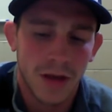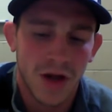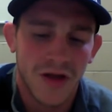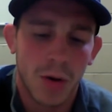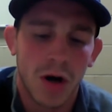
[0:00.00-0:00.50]
you
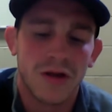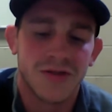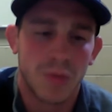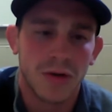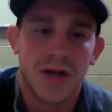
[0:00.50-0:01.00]
know, it's part of the
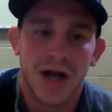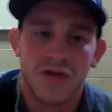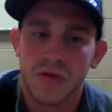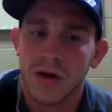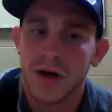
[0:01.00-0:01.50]
sport that I
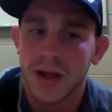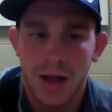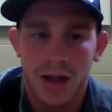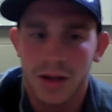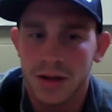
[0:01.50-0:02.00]
enjoy
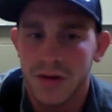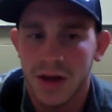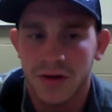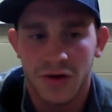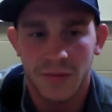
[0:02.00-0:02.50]

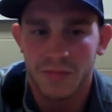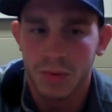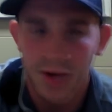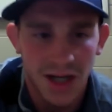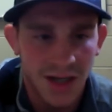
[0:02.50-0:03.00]
in terms of
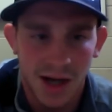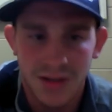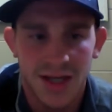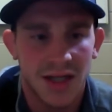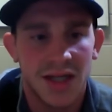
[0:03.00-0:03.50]
breaking
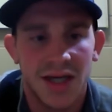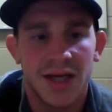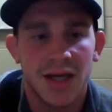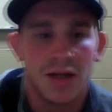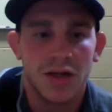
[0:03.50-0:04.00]
down
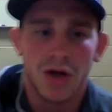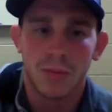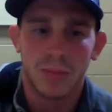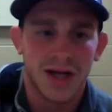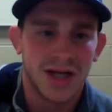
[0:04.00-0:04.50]
technique and, you
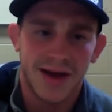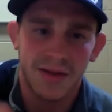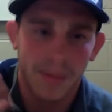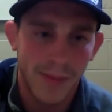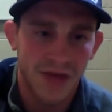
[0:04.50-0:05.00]
know, breaking
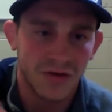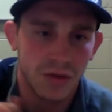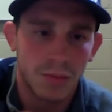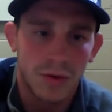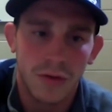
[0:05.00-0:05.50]
down the
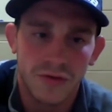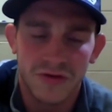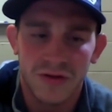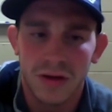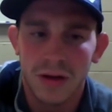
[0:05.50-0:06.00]
mental
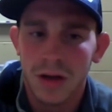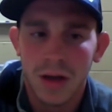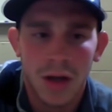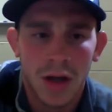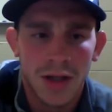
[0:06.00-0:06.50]
approach to
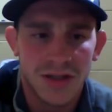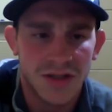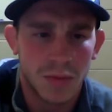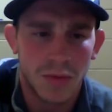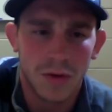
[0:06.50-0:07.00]

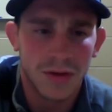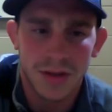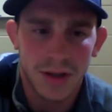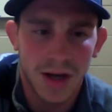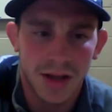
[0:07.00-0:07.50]
sport
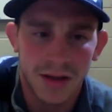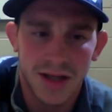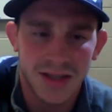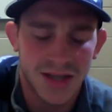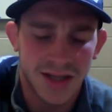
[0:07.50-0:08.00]
and
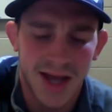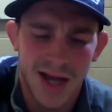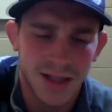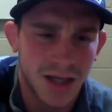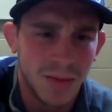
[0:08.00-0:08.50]
things like
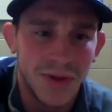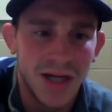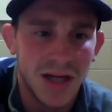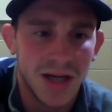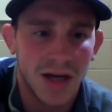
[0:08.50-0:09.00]
that, and
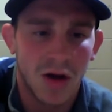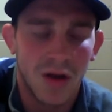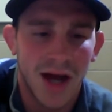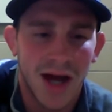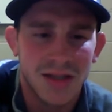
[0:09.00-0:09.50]
competing and
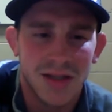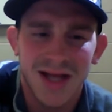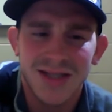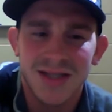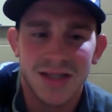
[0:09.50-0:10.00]
all that. So
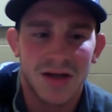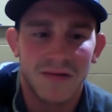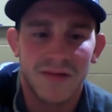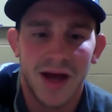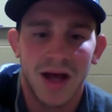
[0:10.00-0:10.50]
that's the
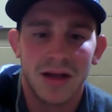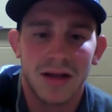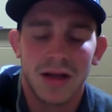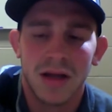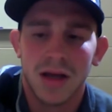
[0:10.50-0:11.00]
stuff
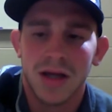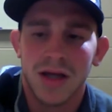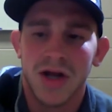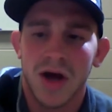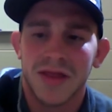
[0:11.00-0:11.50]
that,
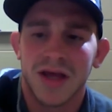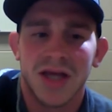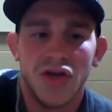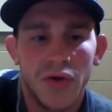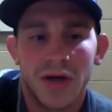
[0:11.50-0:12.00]
you know, I think
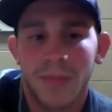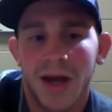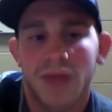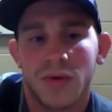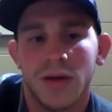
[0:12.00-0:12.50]
that you can
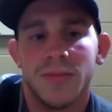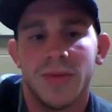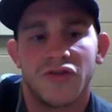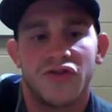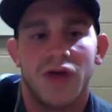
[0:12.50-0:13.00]
make really
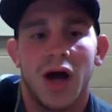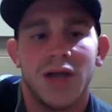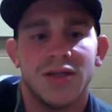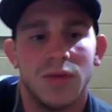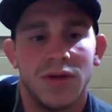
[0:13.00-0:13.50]
big
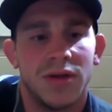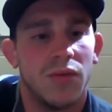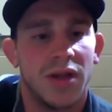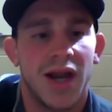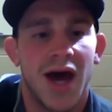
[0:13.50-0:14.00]
strides
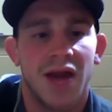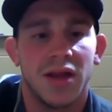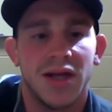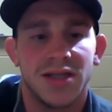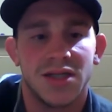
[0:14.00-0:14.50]
with an
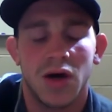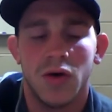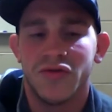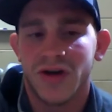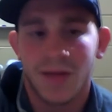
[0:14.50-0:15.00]
athlete as a
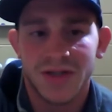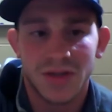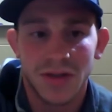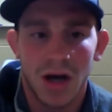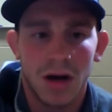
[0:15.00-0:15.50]
coach. And I'm
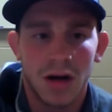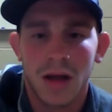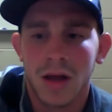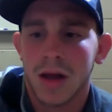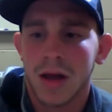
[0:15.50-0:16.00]
still
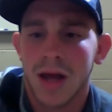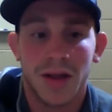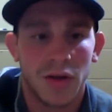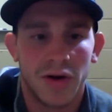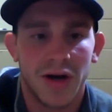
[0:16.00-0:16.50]
young
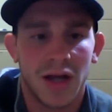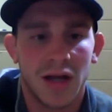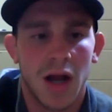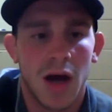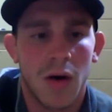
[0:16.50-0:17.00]
and learning,
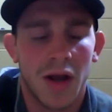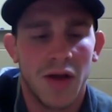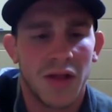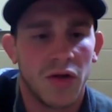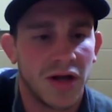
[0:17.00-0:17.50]
you know,
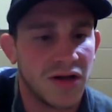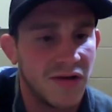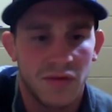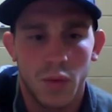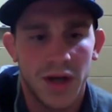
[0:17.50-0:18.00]
and learning
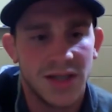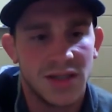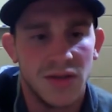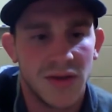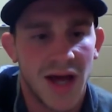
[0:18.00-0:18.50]
different ways
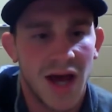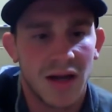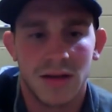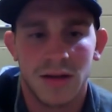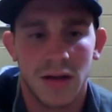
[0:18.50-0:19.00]
to do
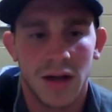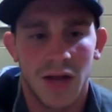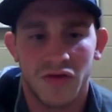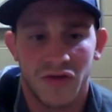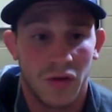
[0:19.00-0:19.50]
that
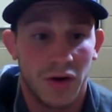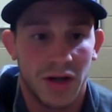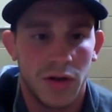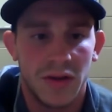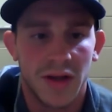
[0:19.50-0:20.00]
and just
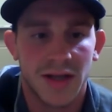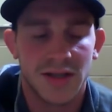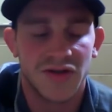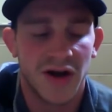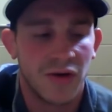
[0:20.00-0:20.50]
learning new
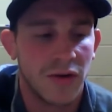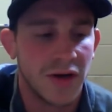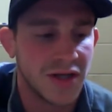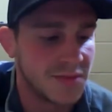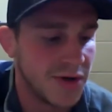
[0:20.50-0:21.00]
things in general
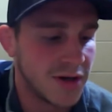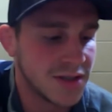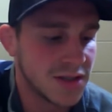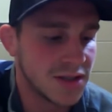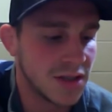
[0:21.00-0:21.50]
and
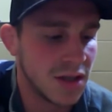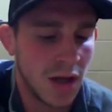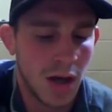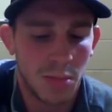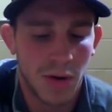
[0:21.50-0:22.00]
experiences.
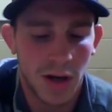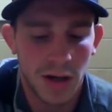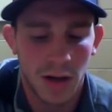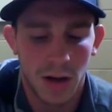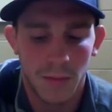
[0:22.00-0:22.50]
But